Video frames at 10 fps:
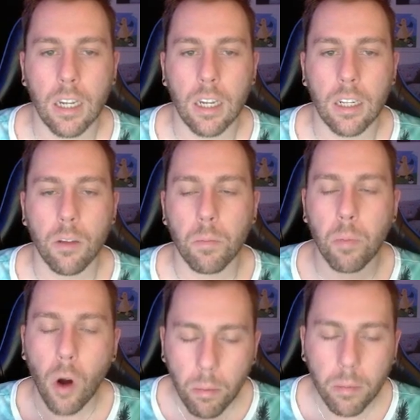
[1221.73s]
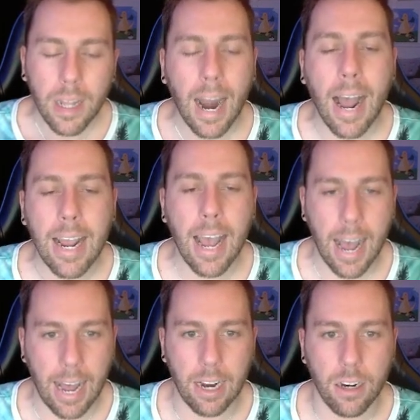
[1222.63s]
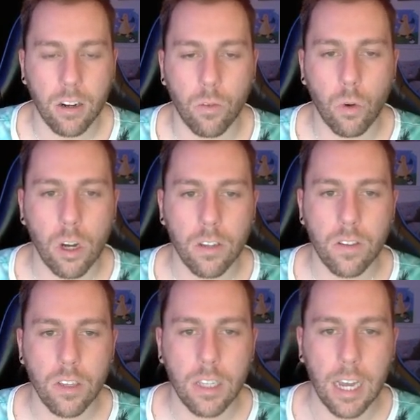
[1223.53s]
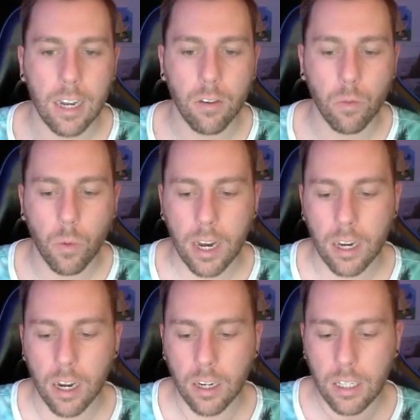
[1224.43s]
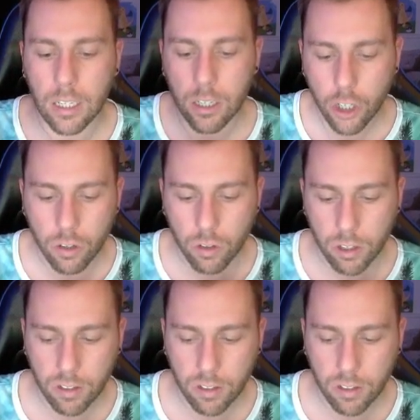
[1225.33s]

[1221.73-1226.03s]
the problem that I had was that when the initial Secrets